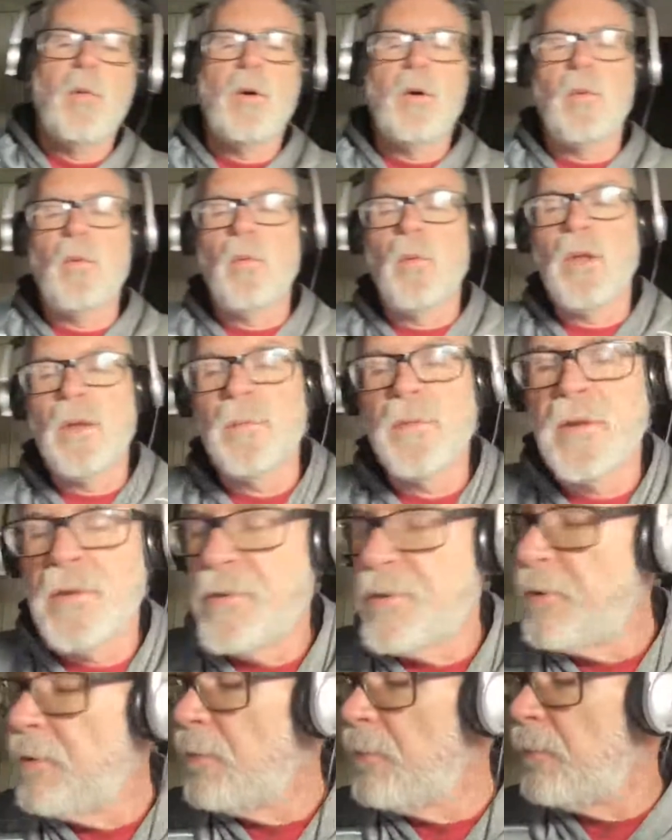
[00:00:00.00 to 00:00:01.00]
I'm going
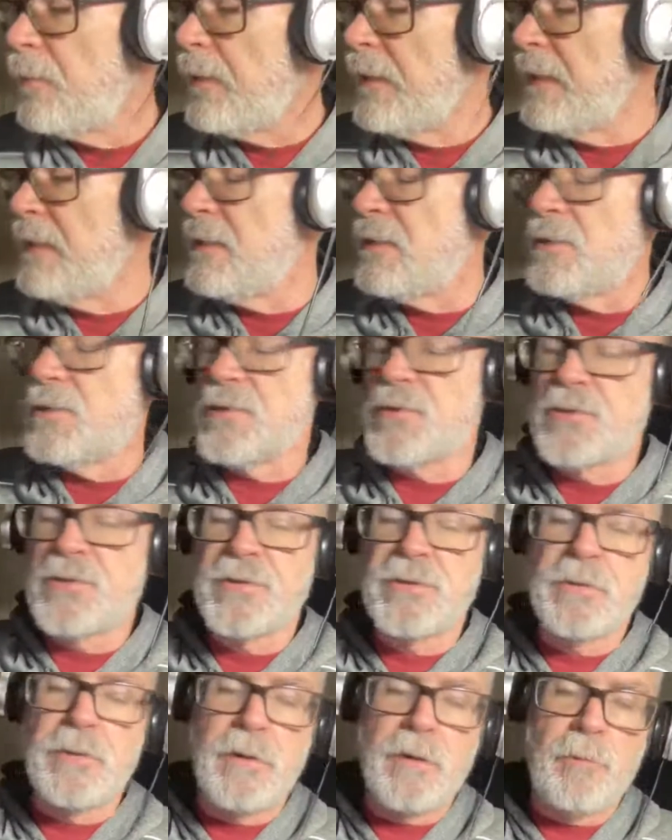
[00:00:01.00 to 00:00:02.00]
to do
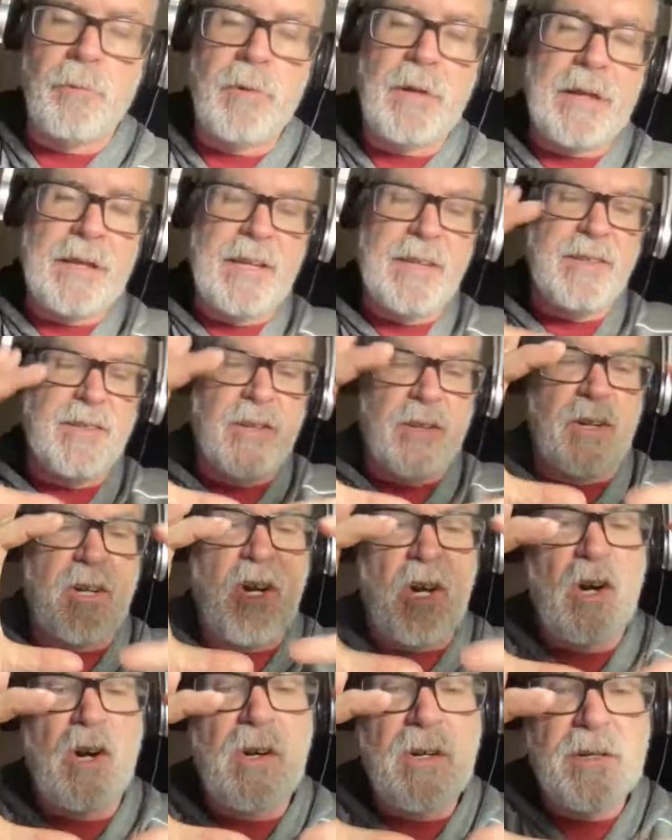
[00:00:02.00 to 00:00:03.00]
is when I get to the
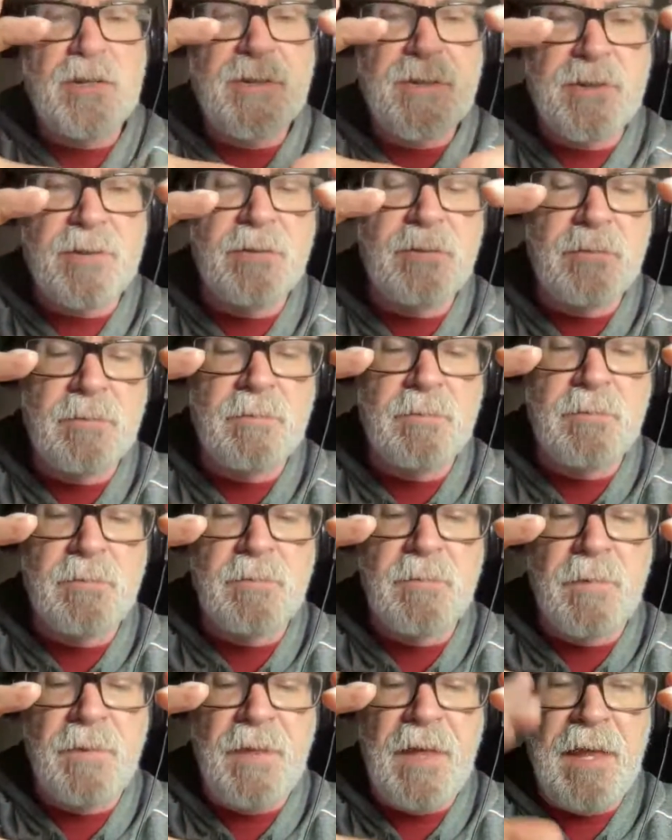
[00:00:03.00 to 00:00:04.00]
cards
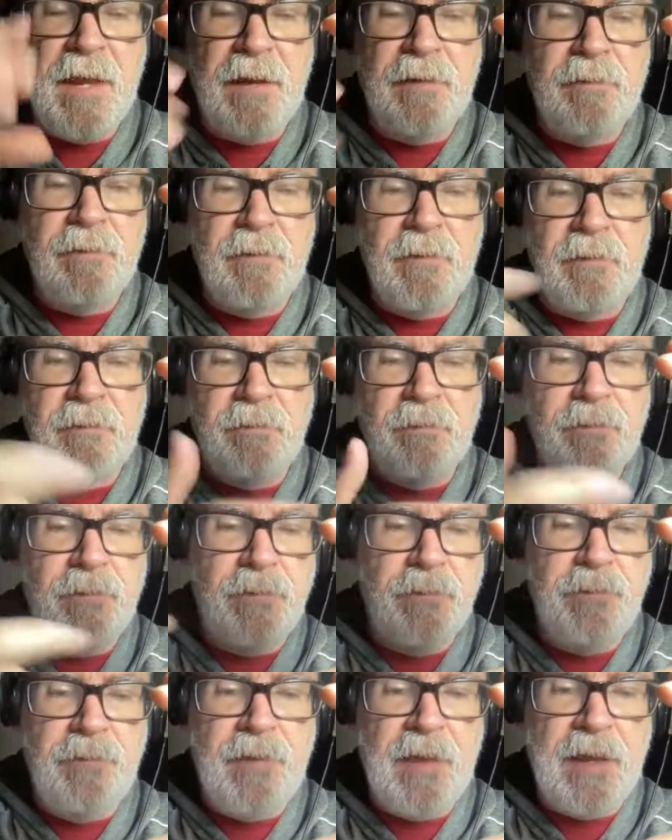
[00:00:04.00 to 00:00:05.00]
that
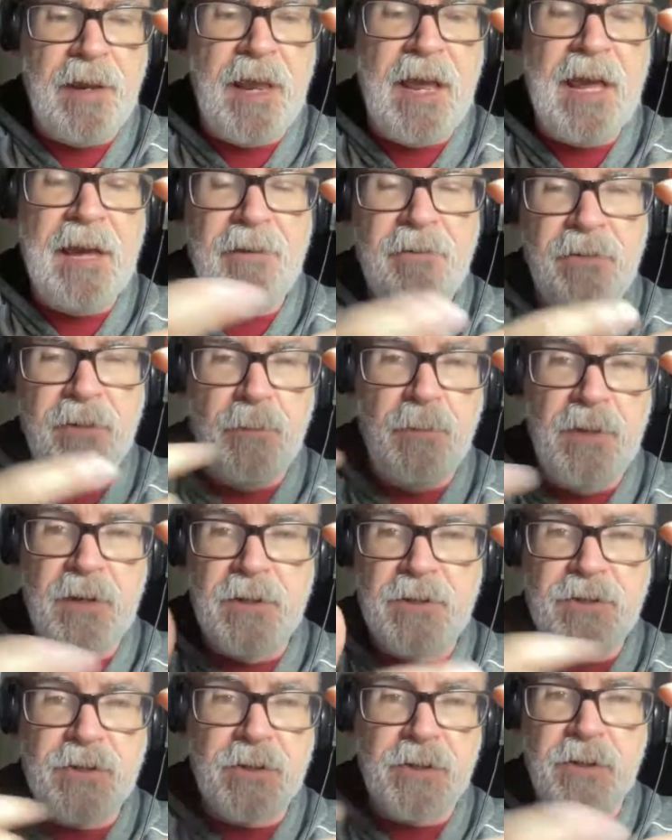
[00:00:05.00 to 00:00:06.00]
have the
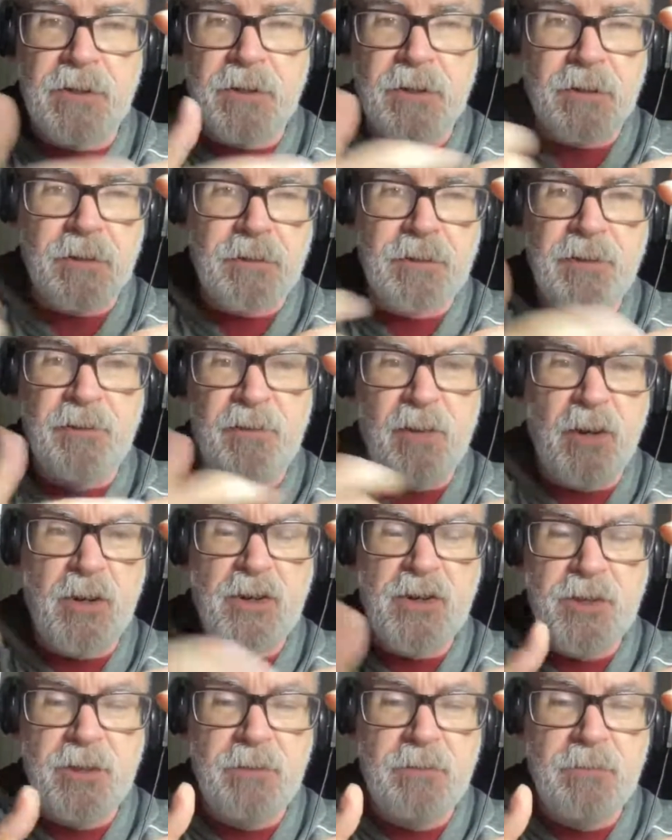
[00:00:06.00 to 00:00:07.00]
miniature
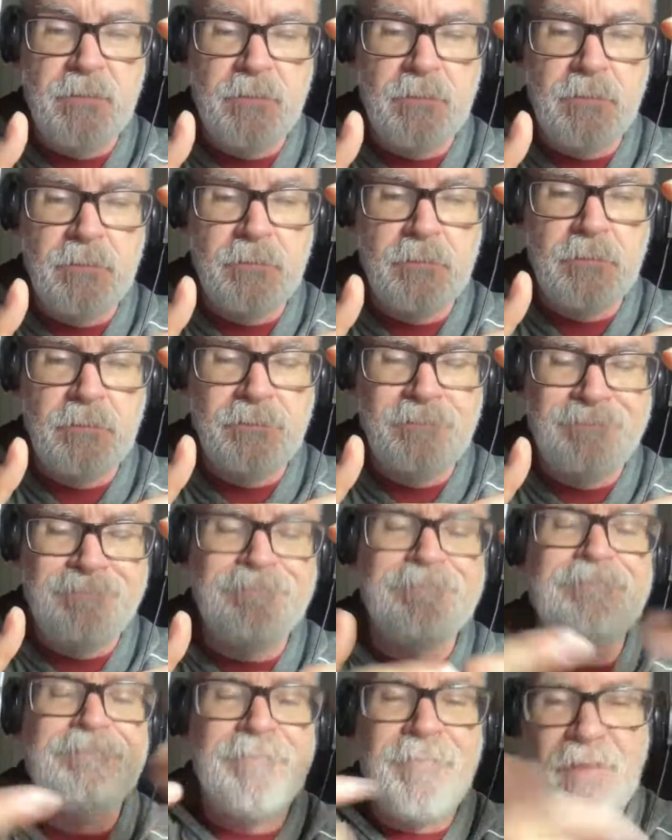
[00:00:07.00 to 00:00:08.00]
conversion,
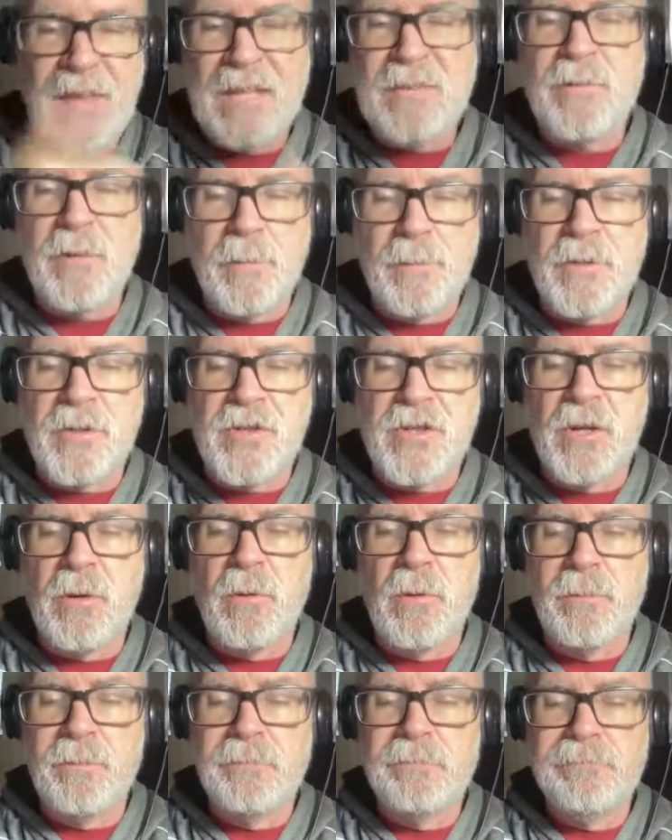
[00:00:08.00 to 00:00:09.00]
that's what I'm going to
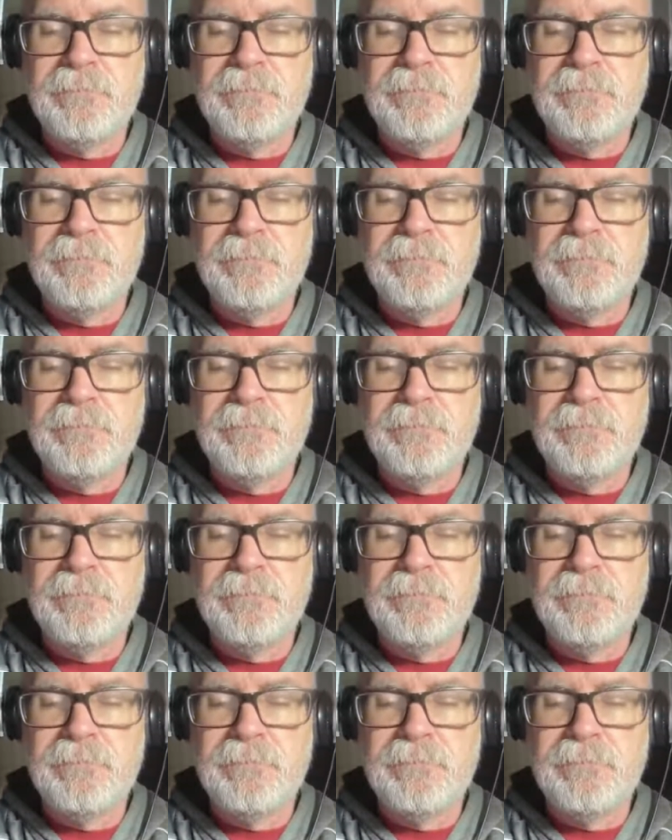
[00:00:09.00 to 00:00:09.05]
show them.